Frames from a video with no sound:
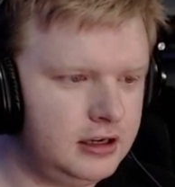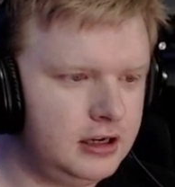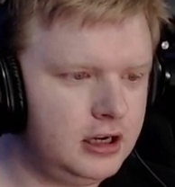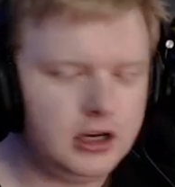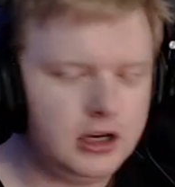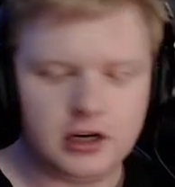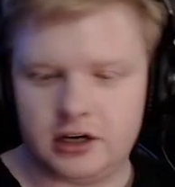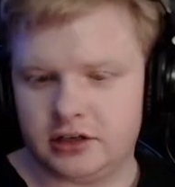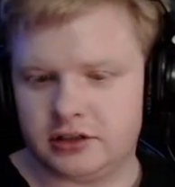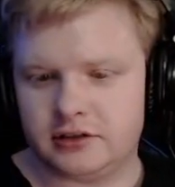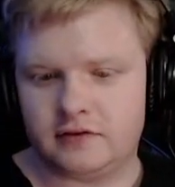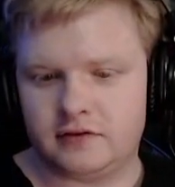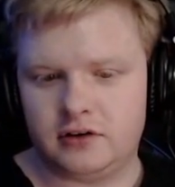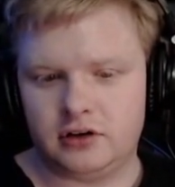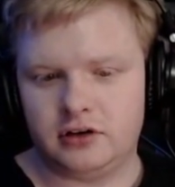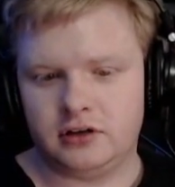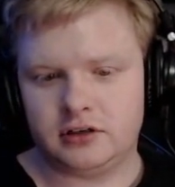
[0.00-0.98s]
Because of
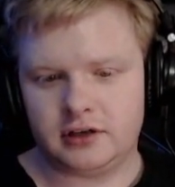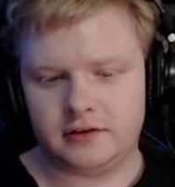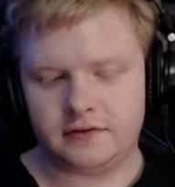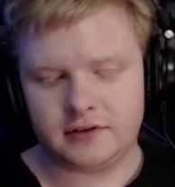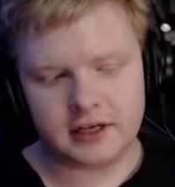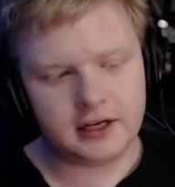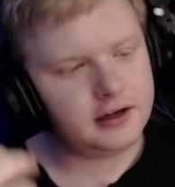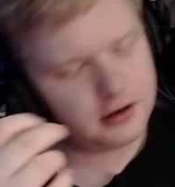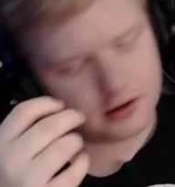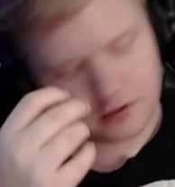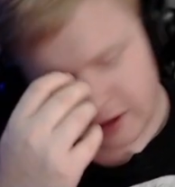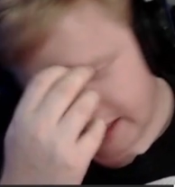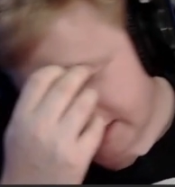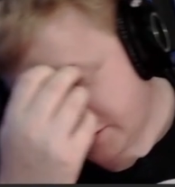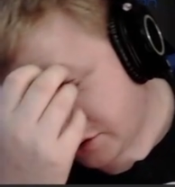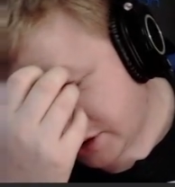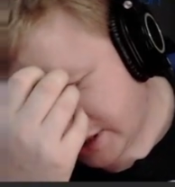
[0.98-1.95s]
course I've seen a
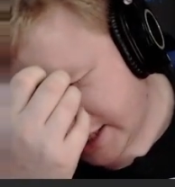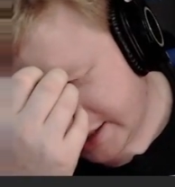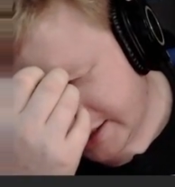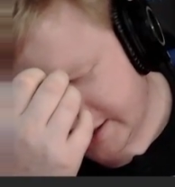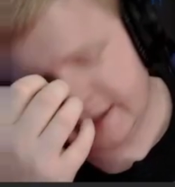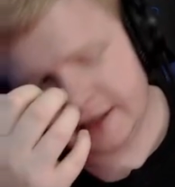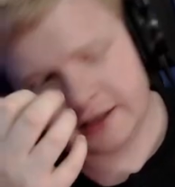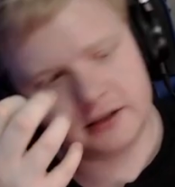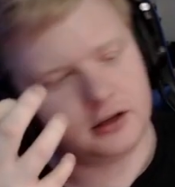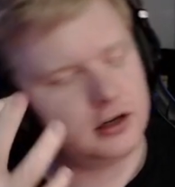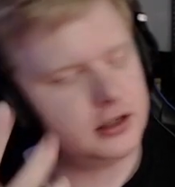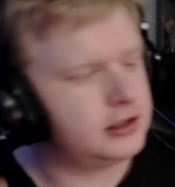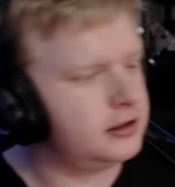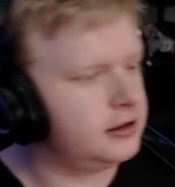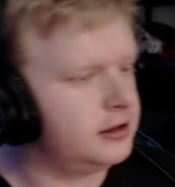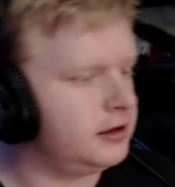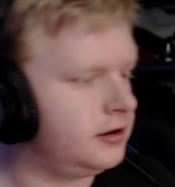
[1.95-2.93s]
crate dragon in Knights
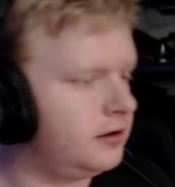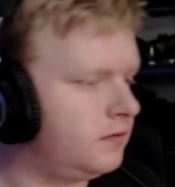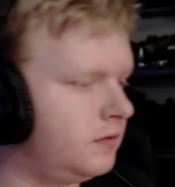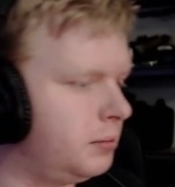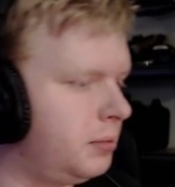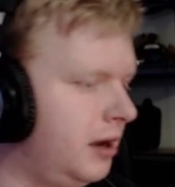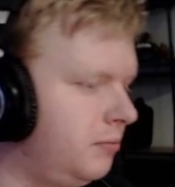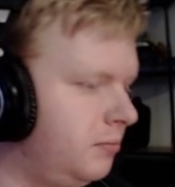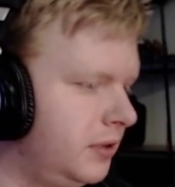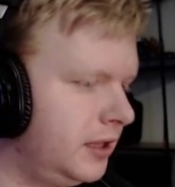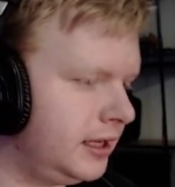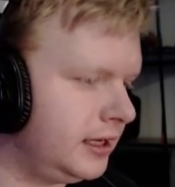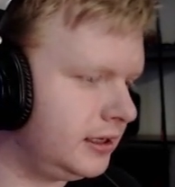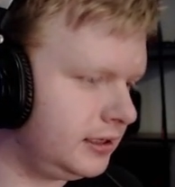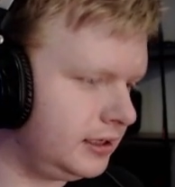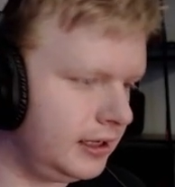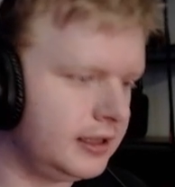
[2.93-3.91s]
of the Old Republic
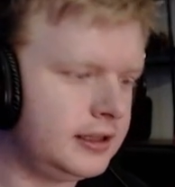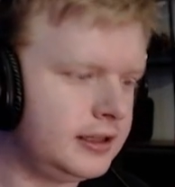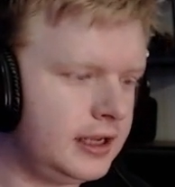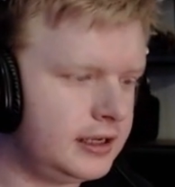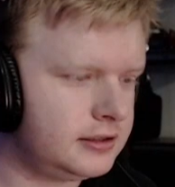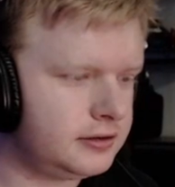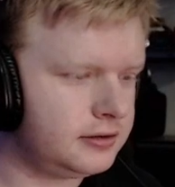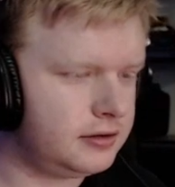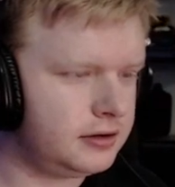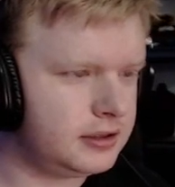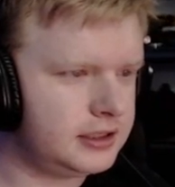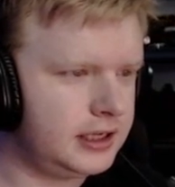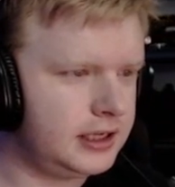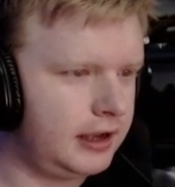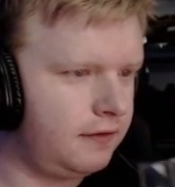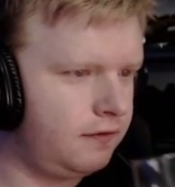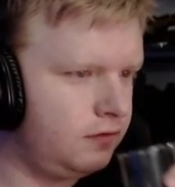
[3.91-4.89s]
and that sort of
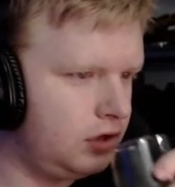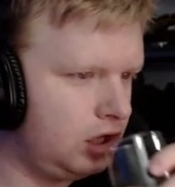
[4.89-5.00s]
stuff.